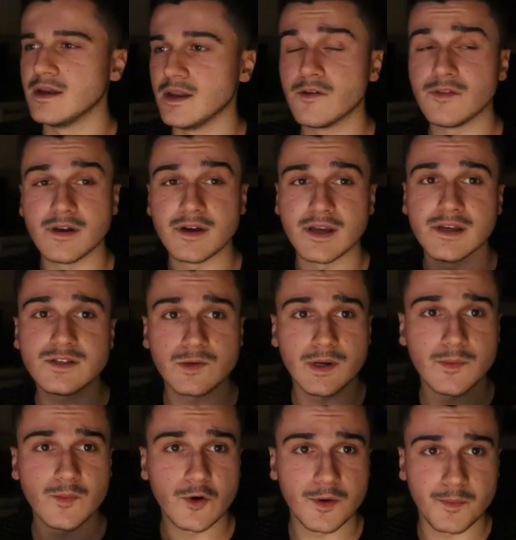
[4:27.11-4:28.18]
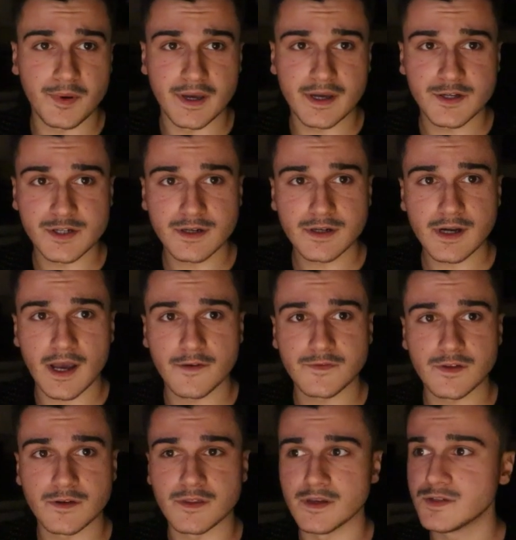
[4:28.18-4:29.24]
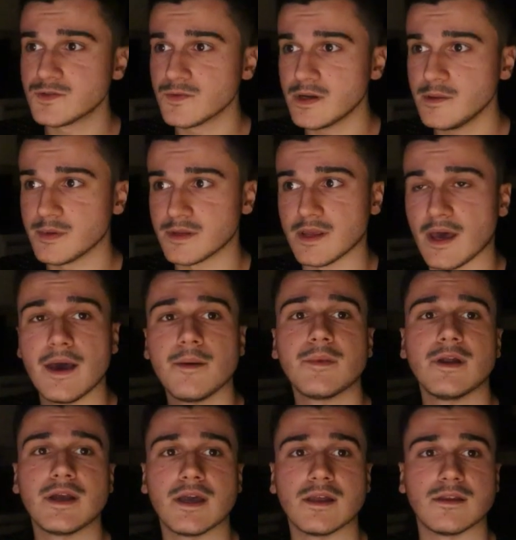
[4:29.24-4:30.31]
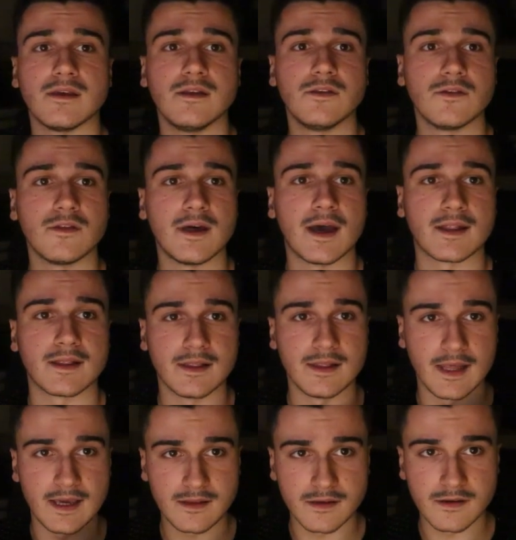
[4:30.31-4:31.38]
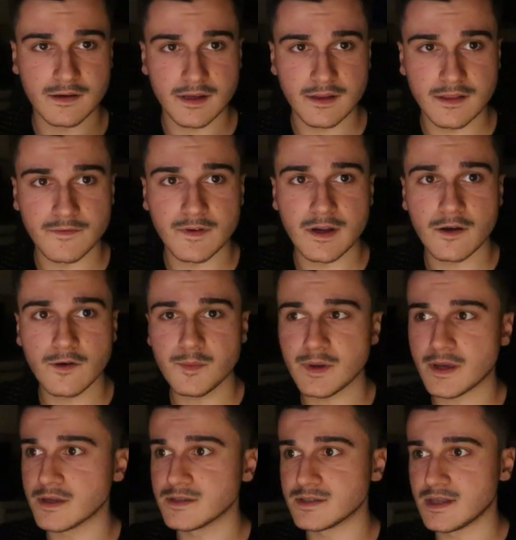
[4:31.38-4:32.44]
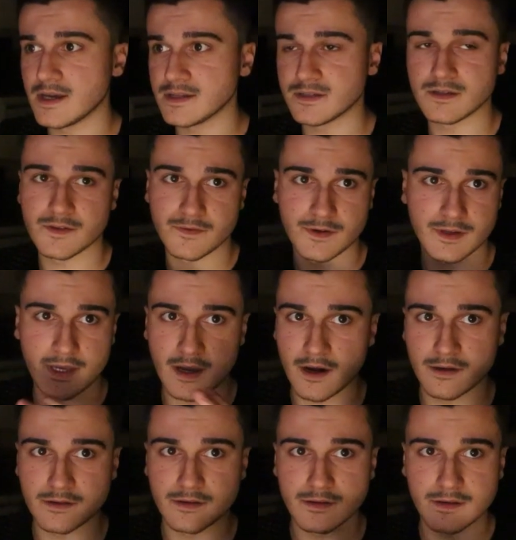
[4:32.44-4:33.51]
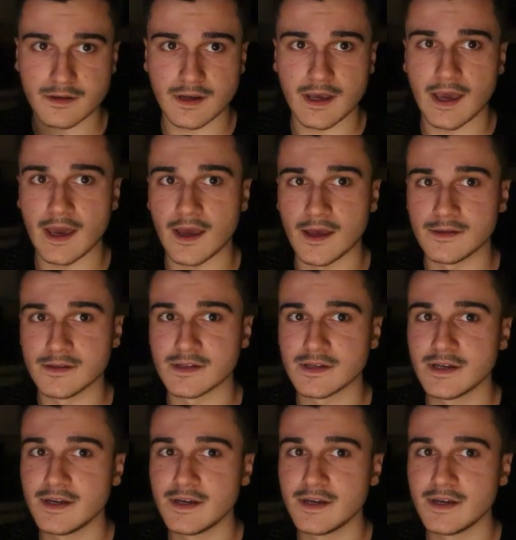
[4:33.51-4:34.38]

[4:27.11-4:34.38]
Now there is one more picture after this one, but I am gonna get into that later in the video because that's a different character, and